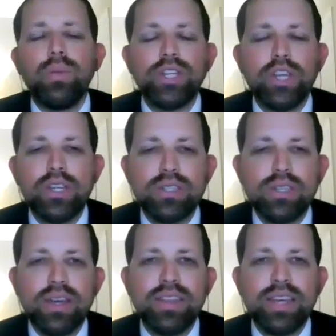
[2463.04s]
which is
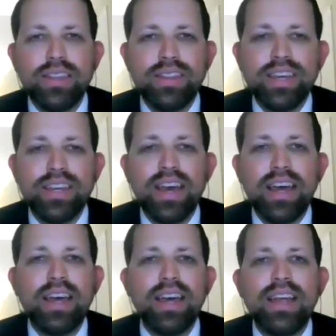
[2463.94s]
the
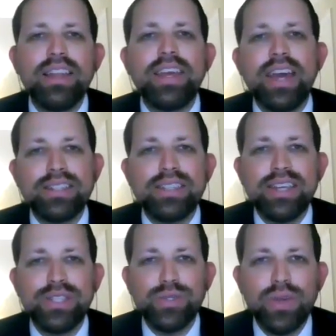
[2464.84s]
Alliance
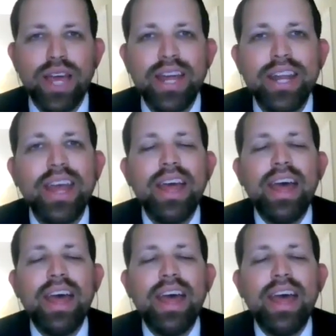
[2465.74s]
des Israelites.